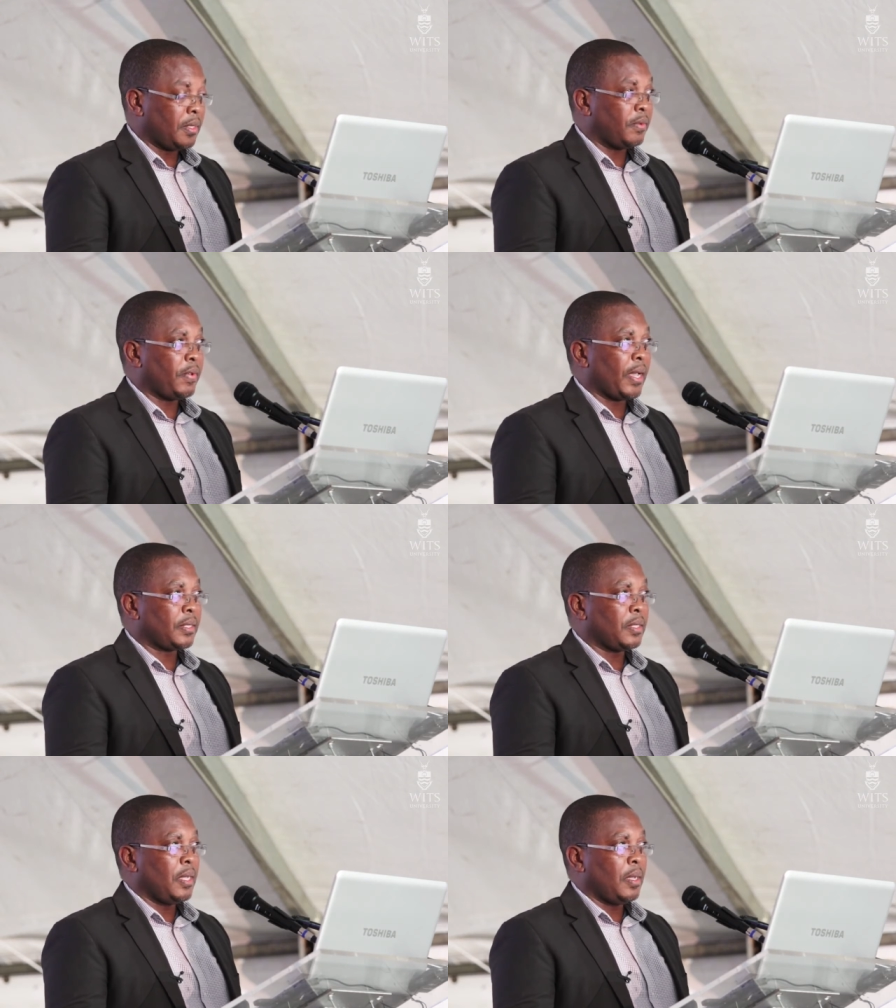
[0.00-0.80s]
In
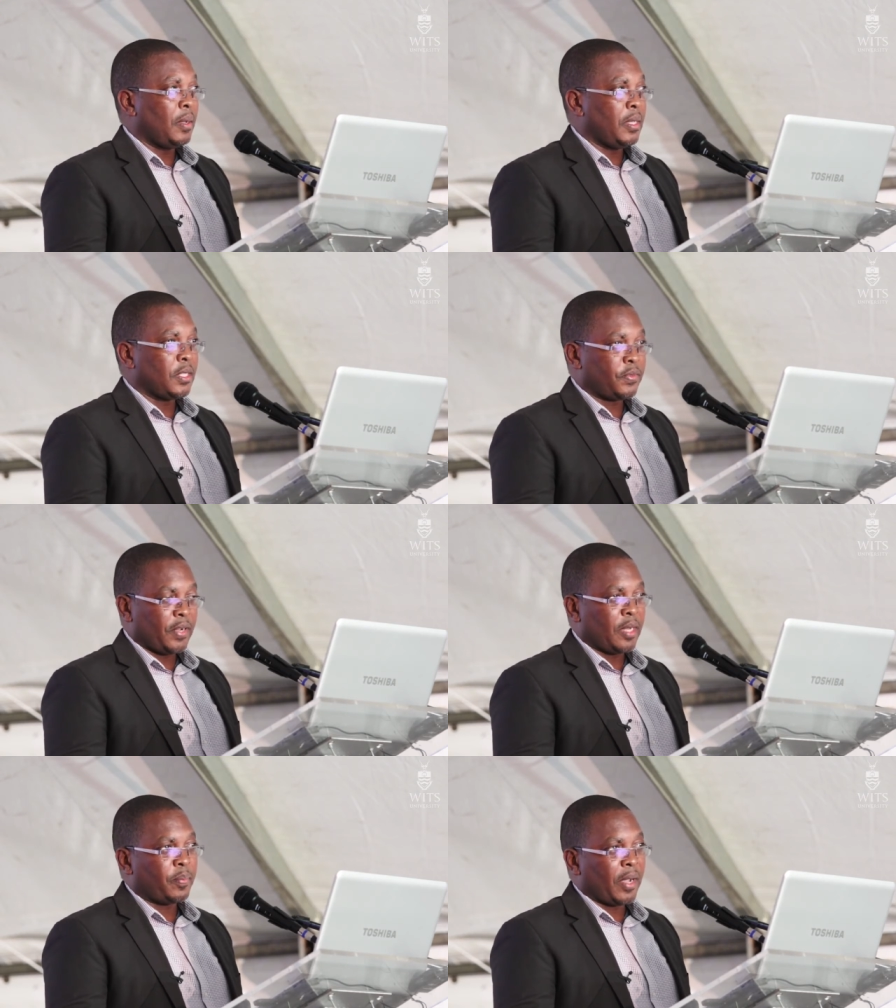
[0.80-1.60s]
fact, his
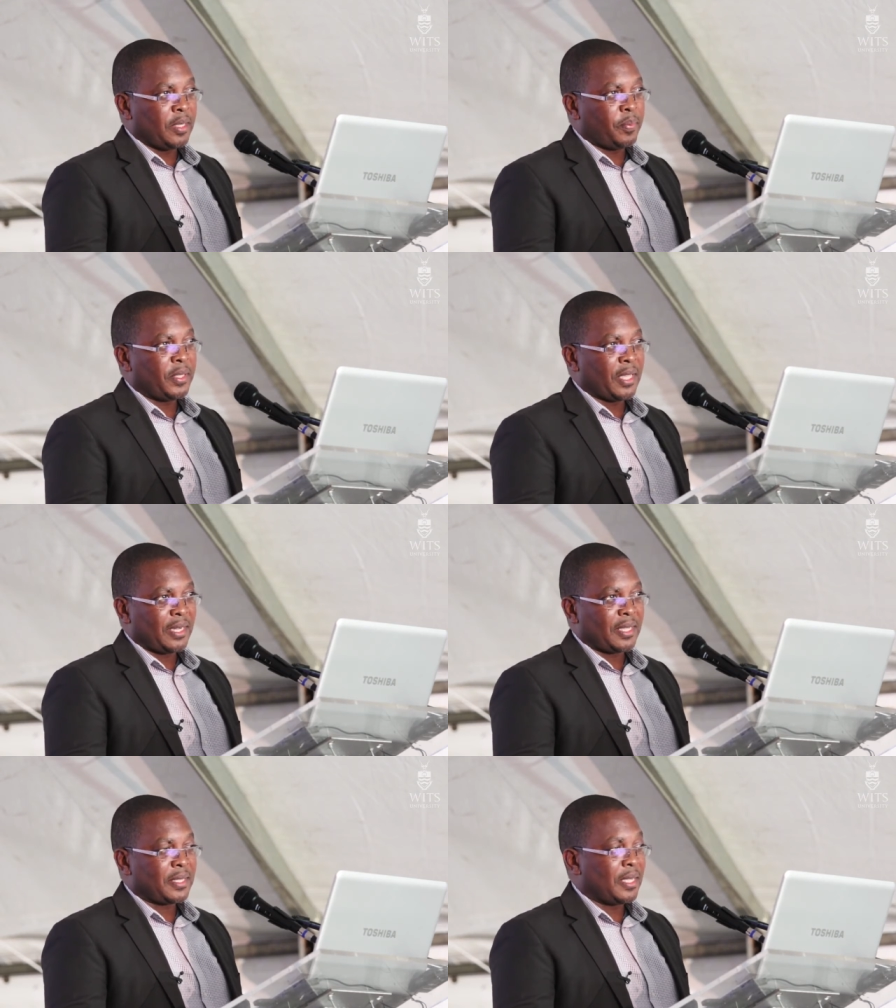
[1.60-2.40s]
friend Bani
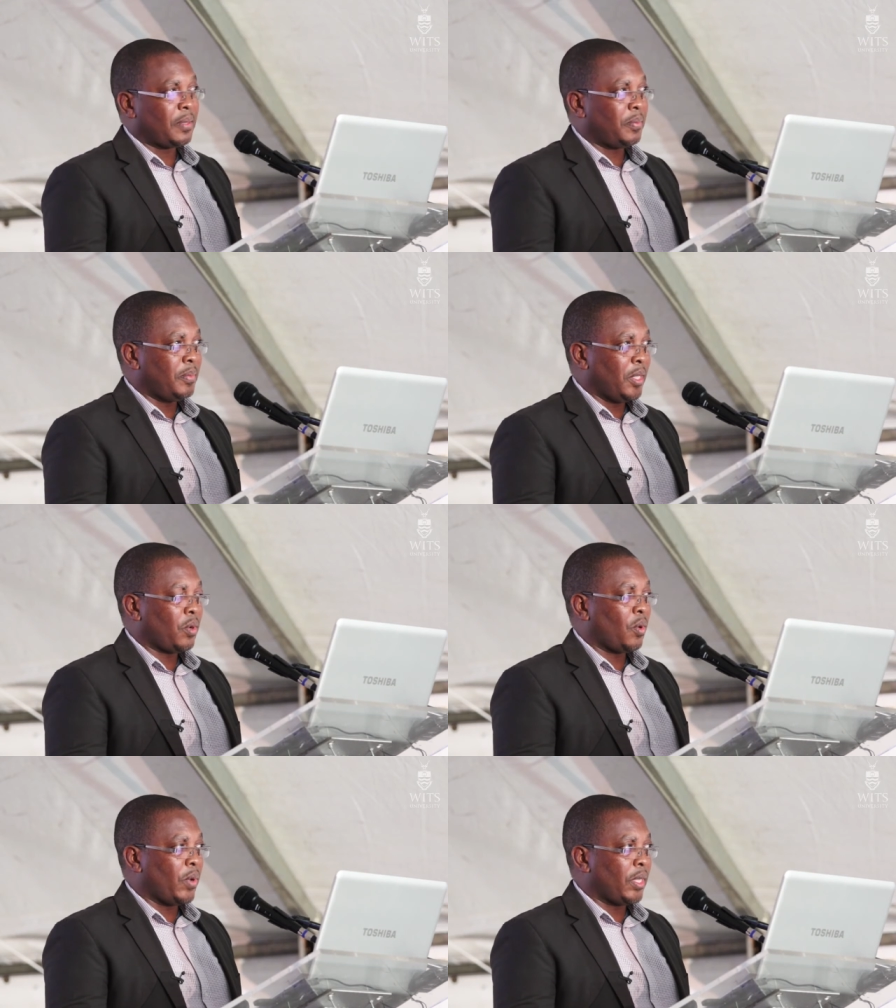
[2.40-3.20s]
Pichana said
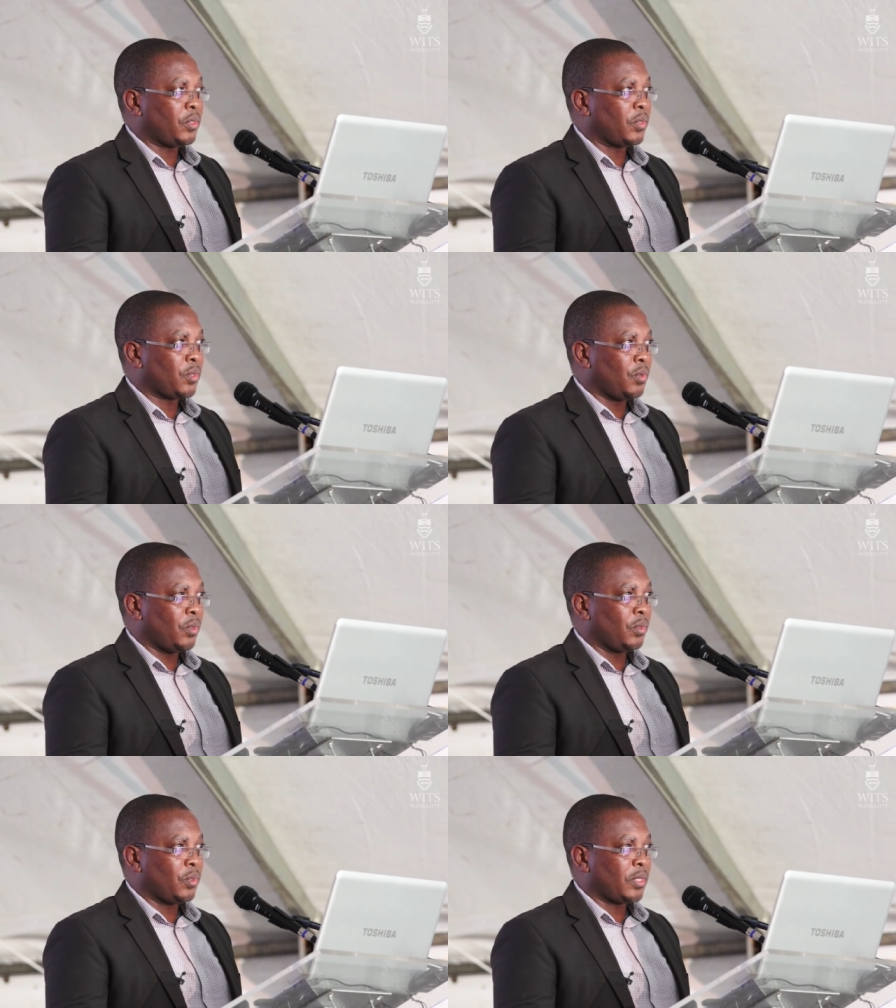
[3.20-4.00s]
Biko went to
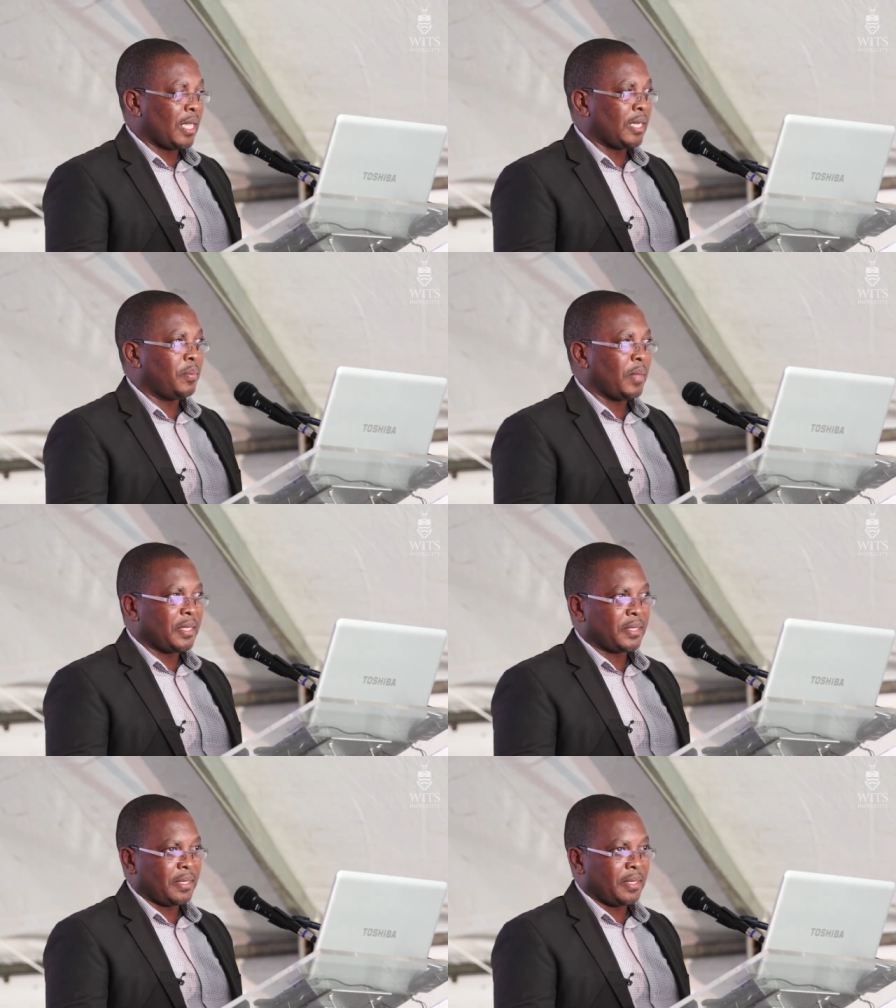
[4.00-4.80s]
school to study
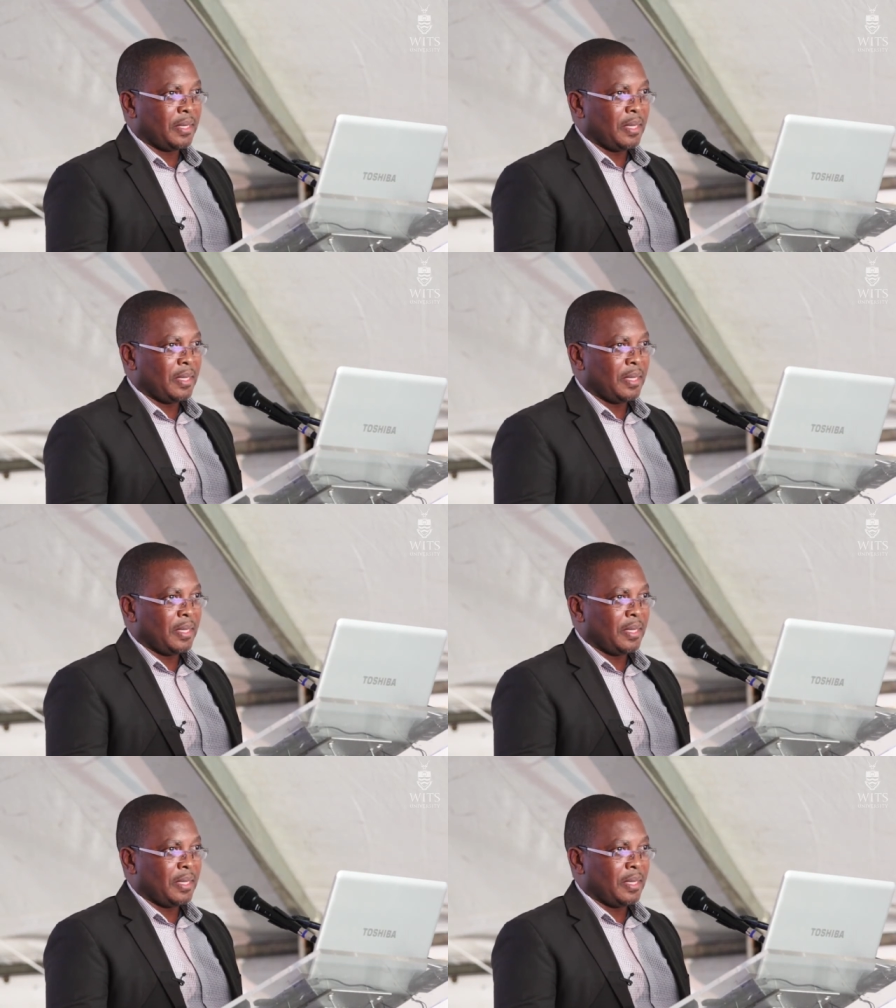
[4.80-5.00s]
medicine,